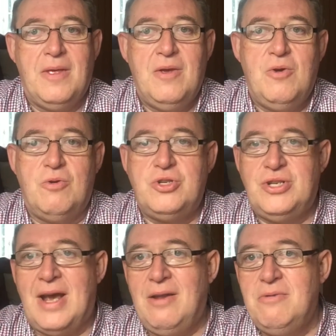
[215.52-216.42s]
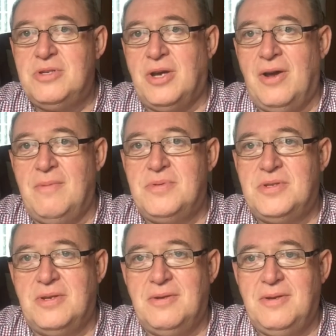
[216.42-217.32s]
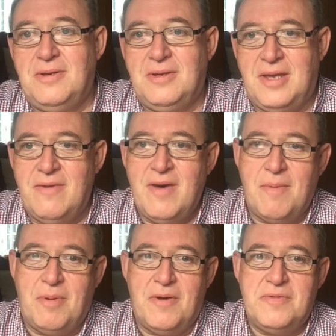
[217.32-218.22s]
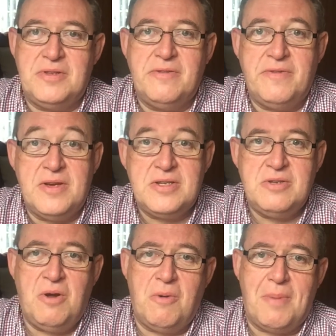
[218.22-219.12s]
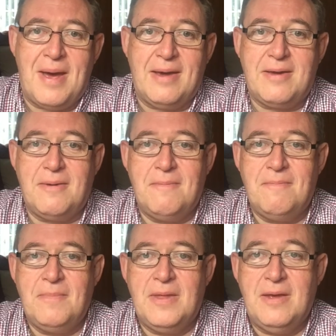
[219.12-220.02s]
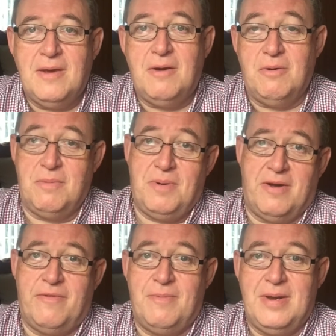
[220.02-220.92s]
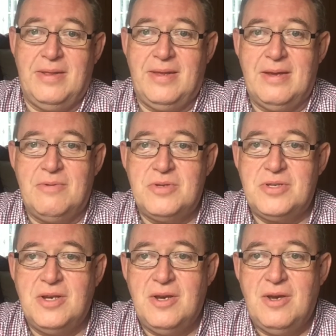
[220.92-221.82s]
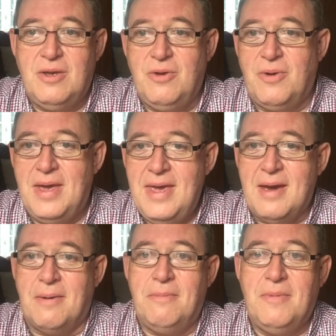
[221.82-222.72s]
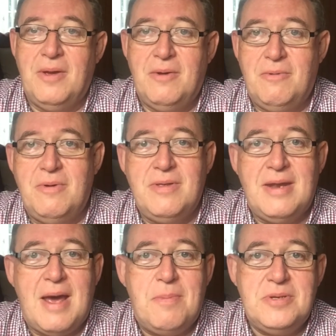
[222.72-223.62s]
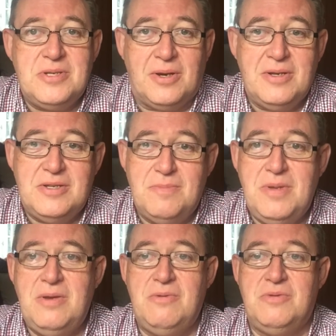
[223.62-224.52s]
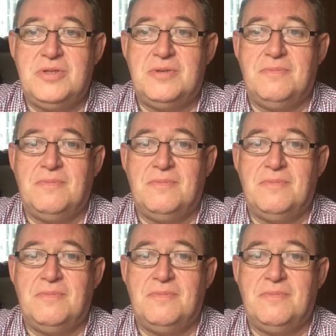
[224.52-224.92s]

or shallow types that give up after the first knockback. Oh, and apart from anything else, you're here with an appetite to muse.